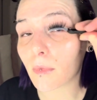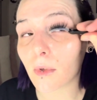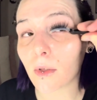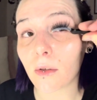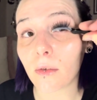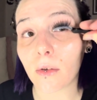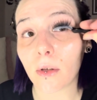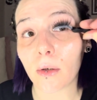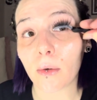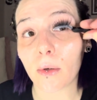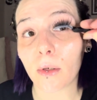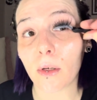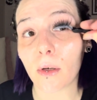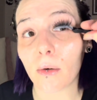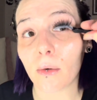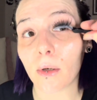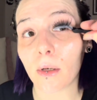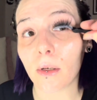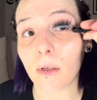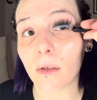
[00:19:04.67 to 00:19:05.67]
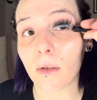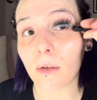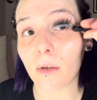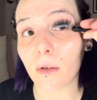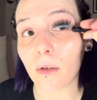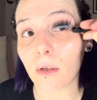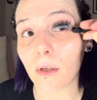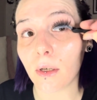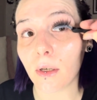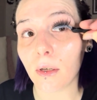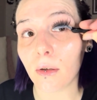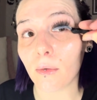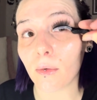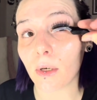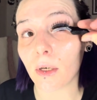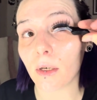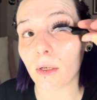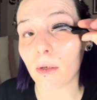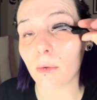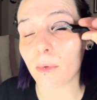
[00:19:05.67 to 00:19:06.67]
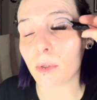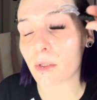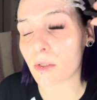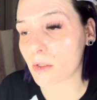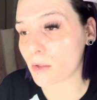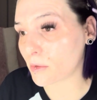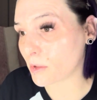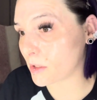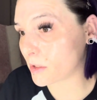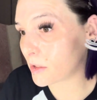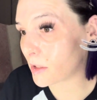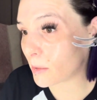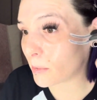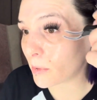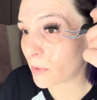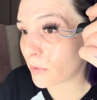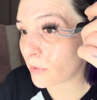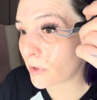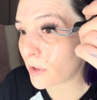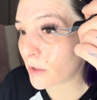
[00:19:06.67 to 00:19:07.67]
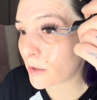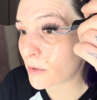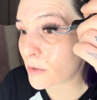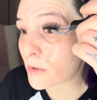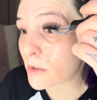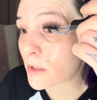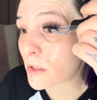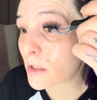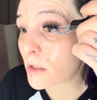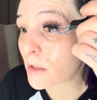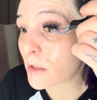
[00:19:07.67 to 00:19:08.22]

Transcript: So you would go in, like right now I'm just doing a double fuse.